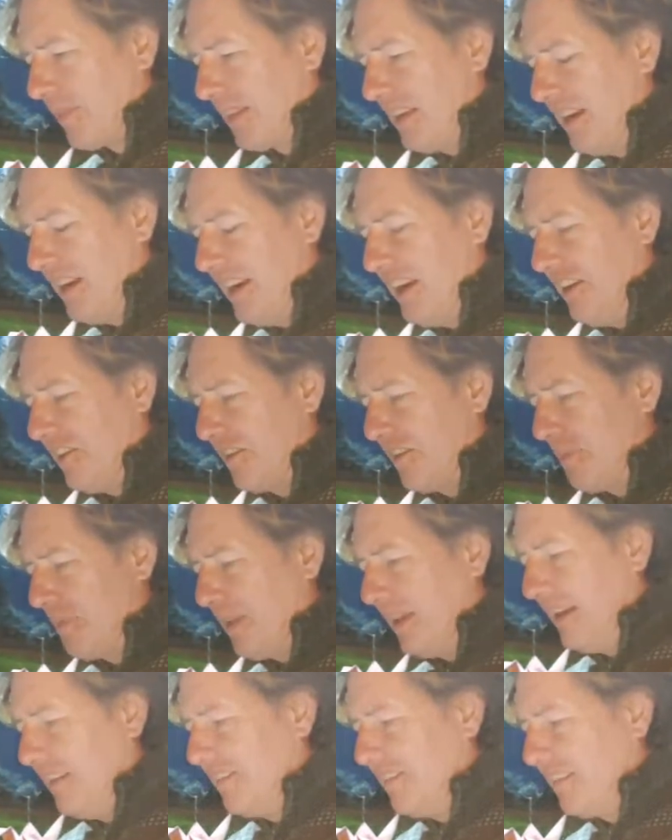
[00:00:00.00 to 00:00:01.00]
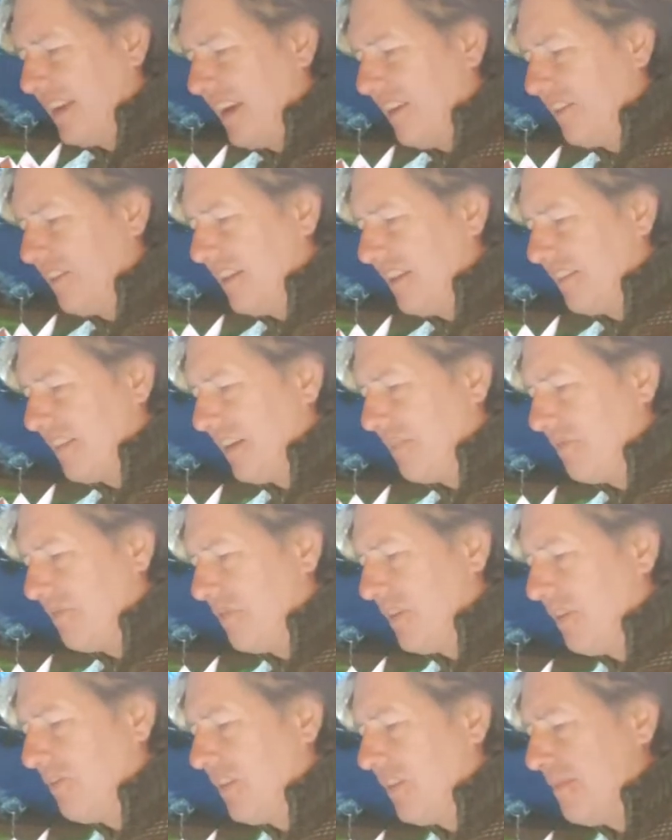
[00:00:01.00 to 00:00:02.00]
the nearest police station's a
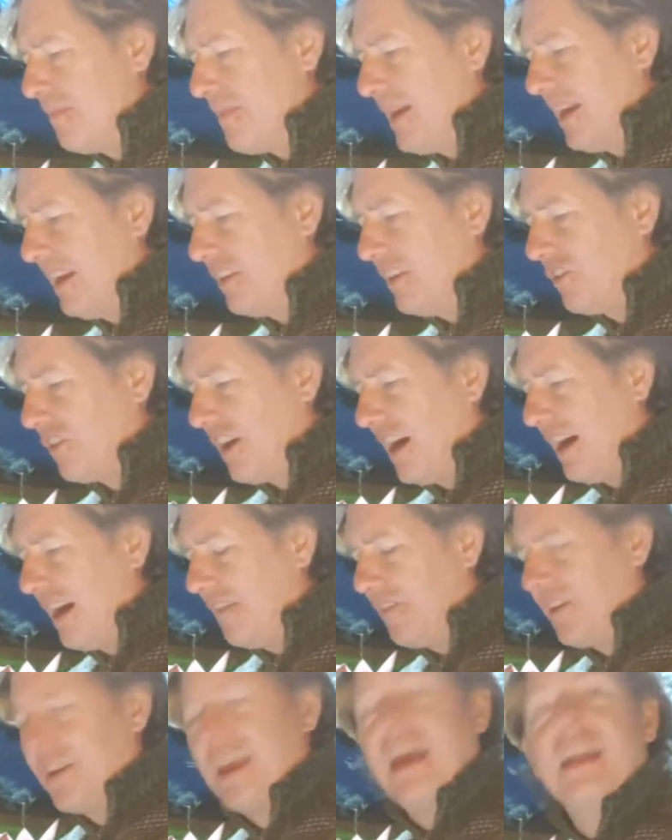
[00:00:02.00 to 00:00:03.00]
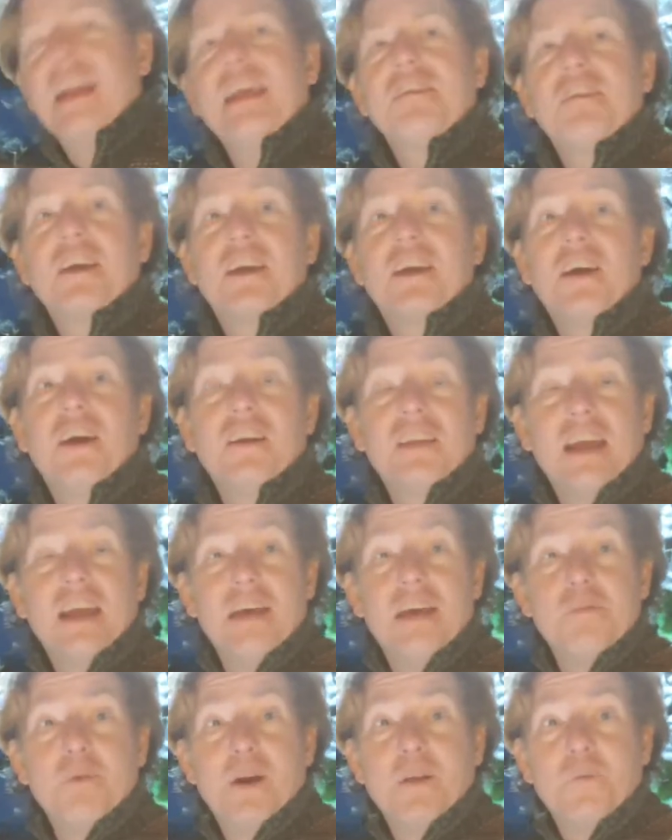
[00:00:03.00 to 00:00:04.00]
50-minute drive. You can't even call
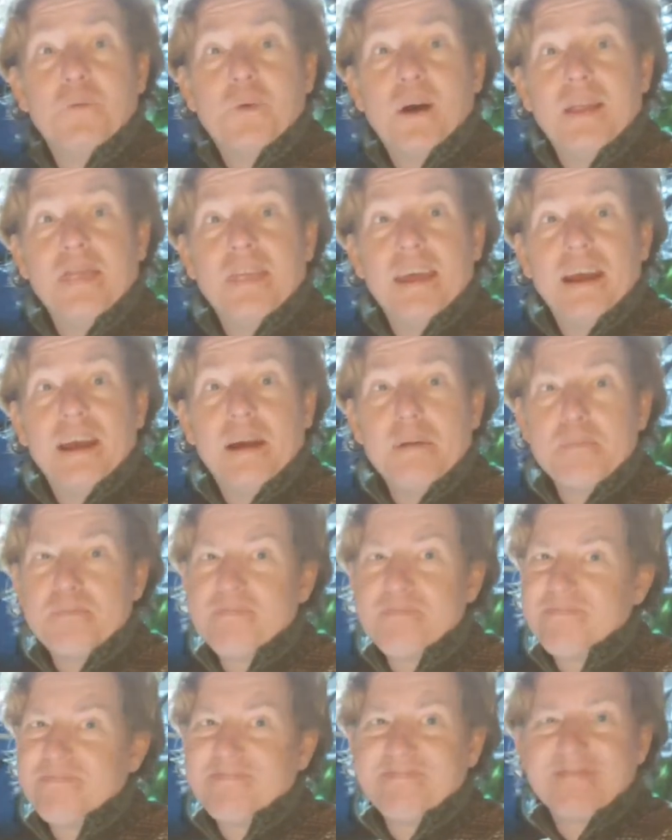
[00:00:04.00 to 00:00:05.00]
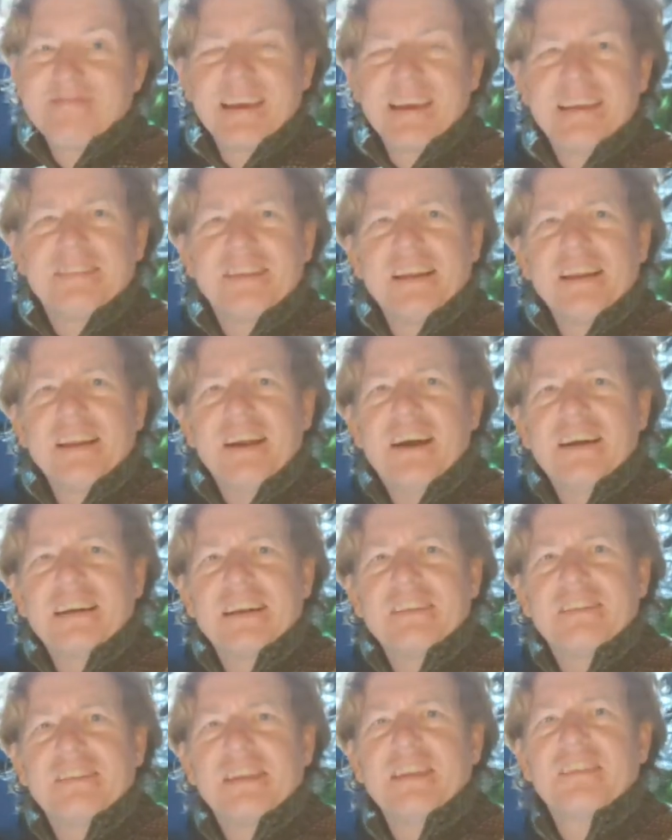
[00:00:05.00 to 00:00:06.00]
911 there. It's a long
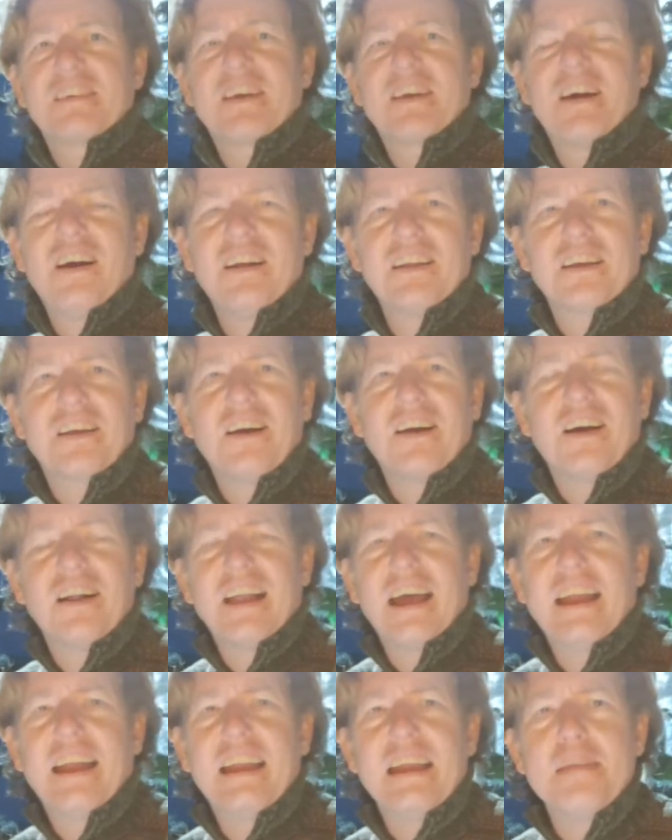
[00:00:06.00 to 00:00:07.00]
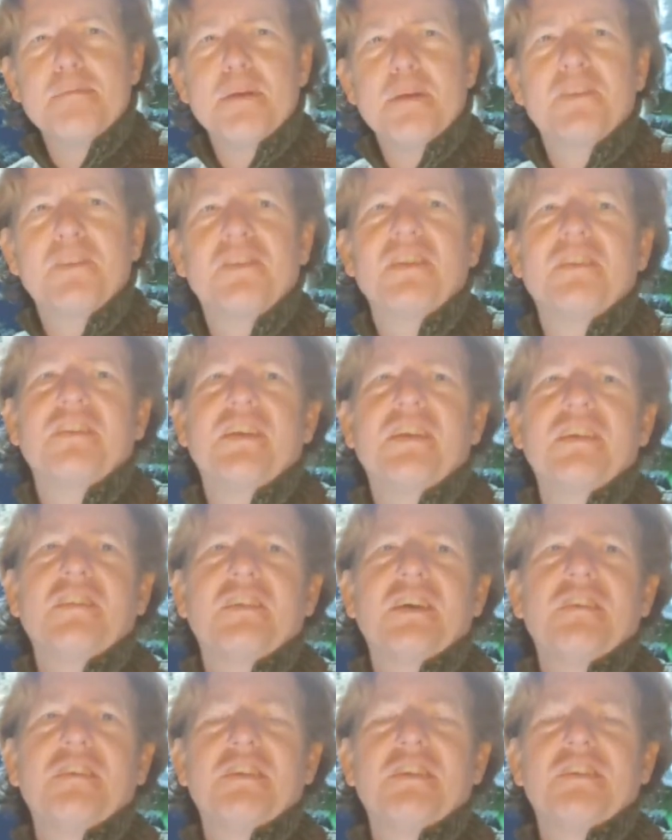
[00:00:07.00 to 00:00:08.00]
distance call to call any emergency
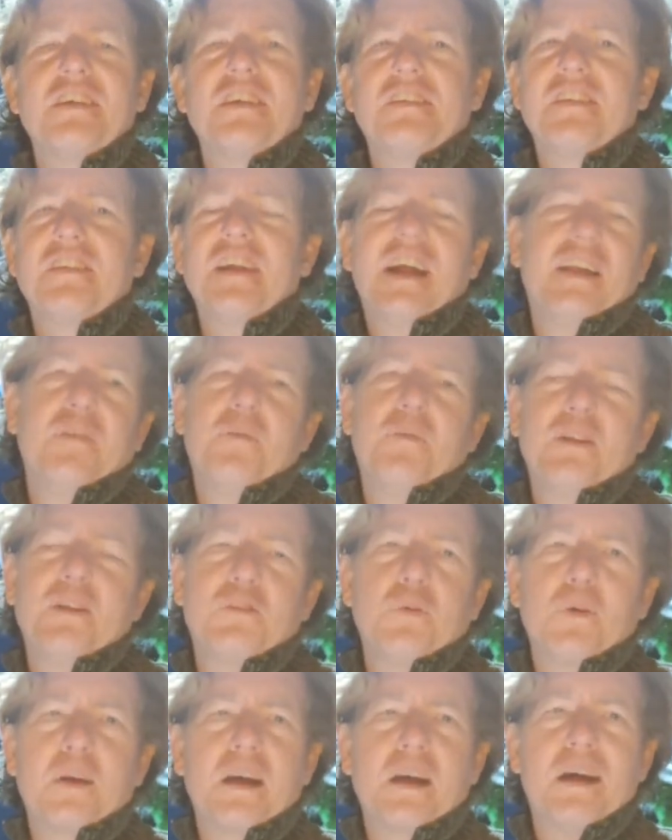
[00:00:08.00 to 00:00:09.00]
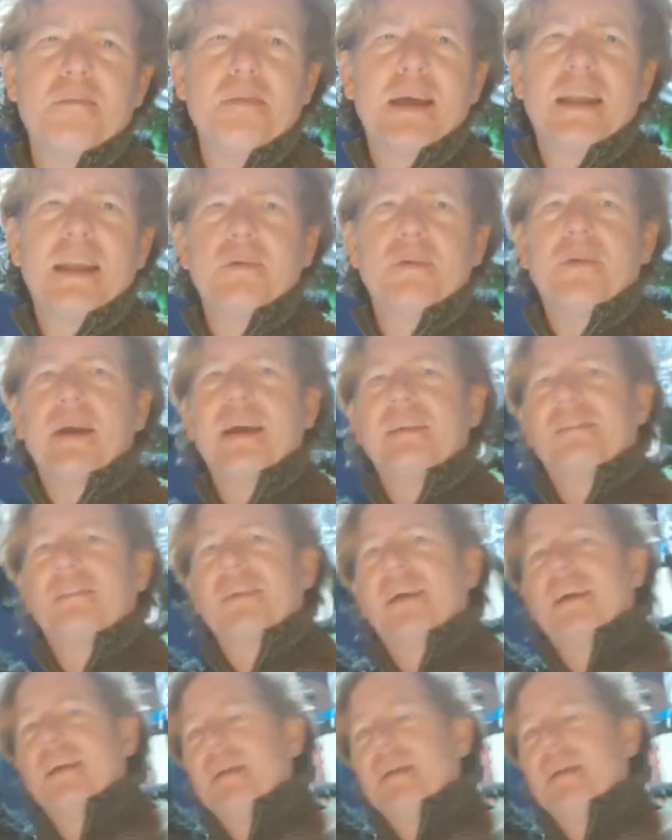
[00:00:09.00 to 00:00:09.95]
services, none of which will come anyways.